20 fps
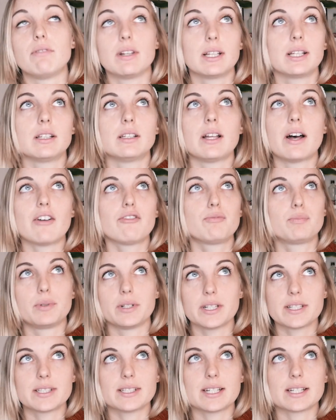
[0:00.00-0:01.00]
I really love
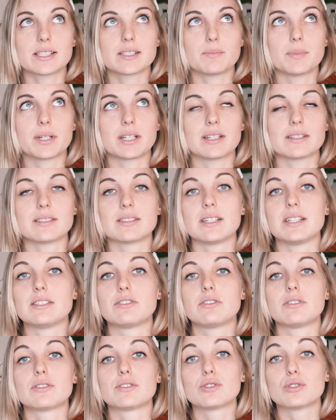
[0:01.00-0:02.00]
presets because
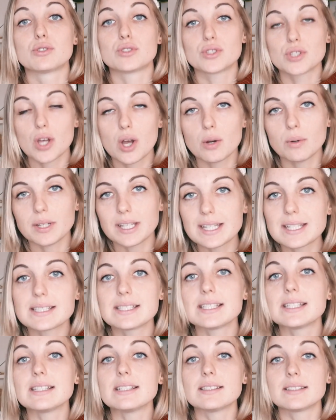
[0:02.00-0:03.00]
it's just so
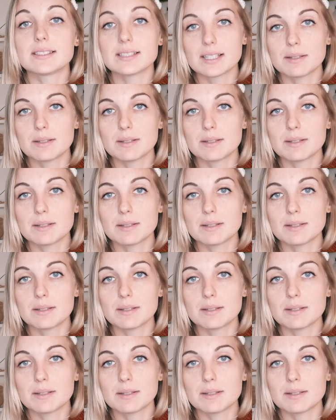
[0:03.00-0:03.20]
easy,